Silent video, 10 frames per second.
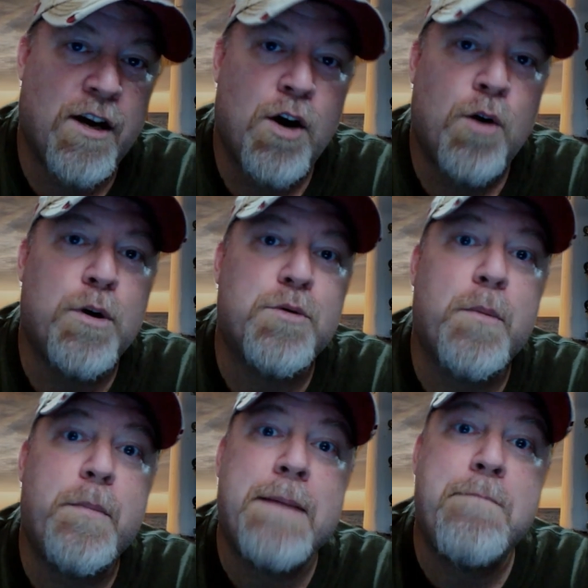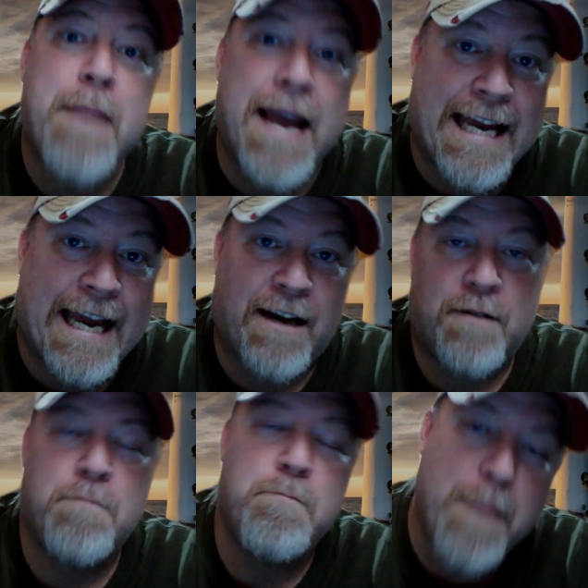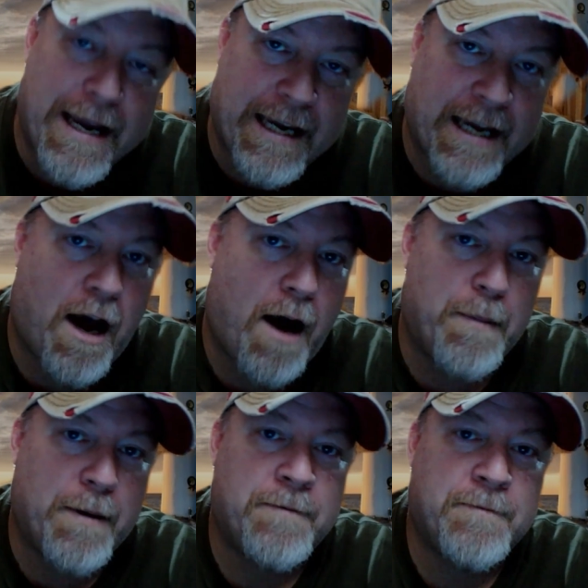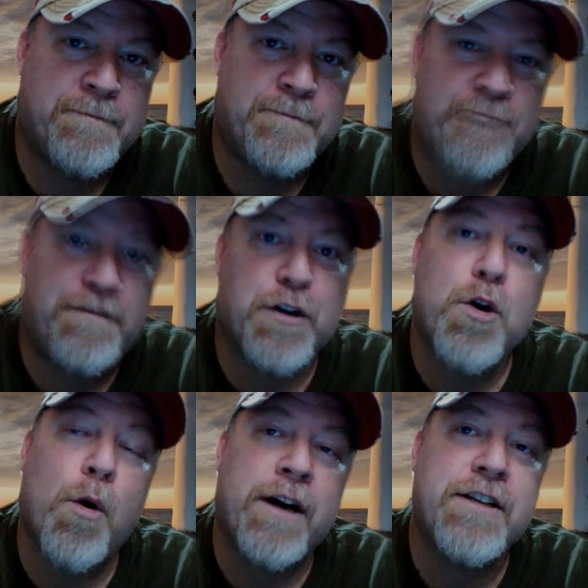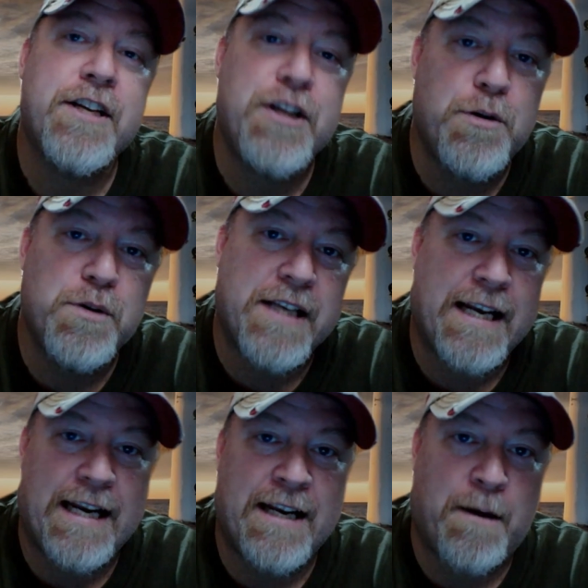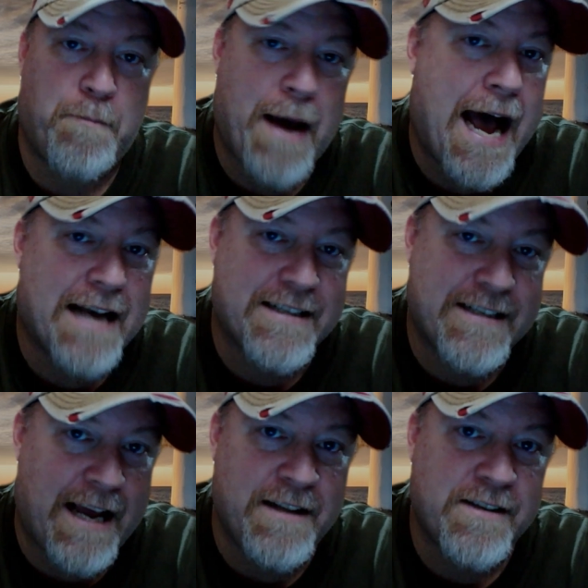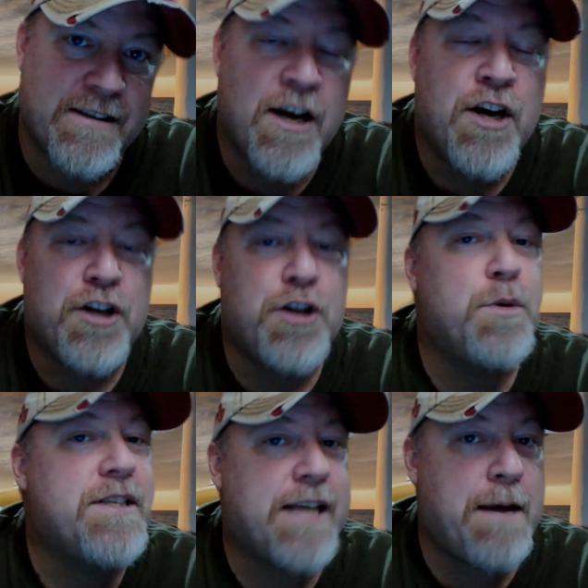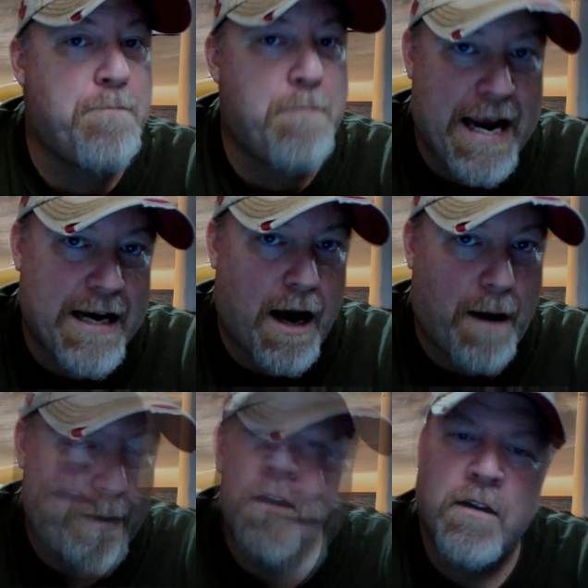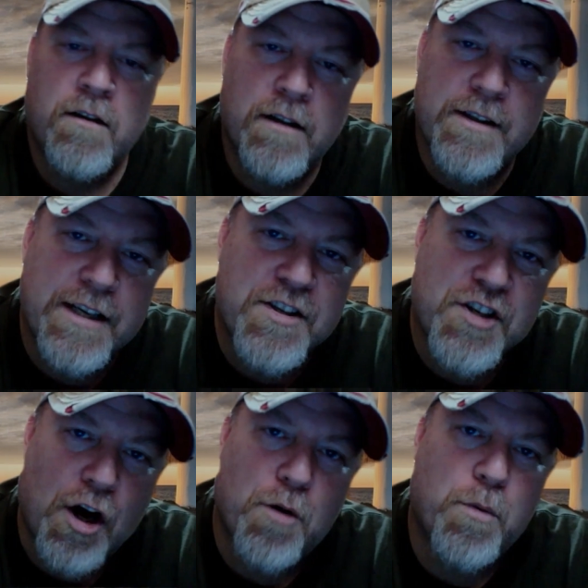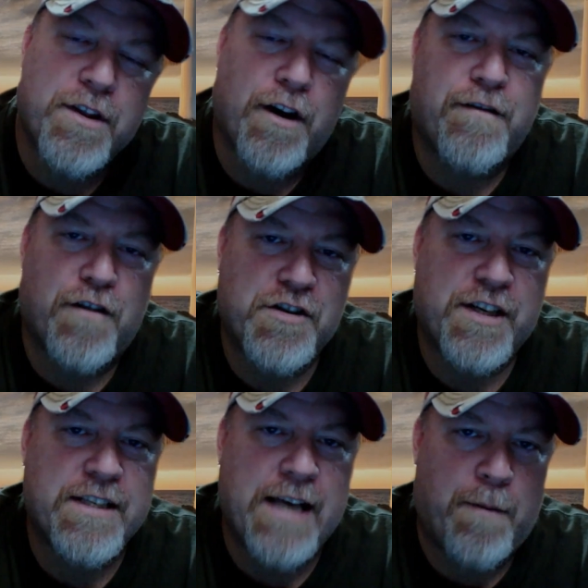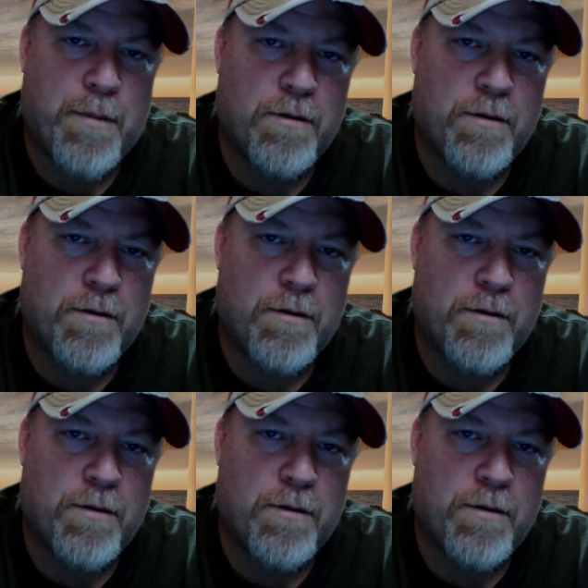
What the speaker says: which would be making up. If you're going to use it in a past tense, you would say made up. Let's get started with our first example,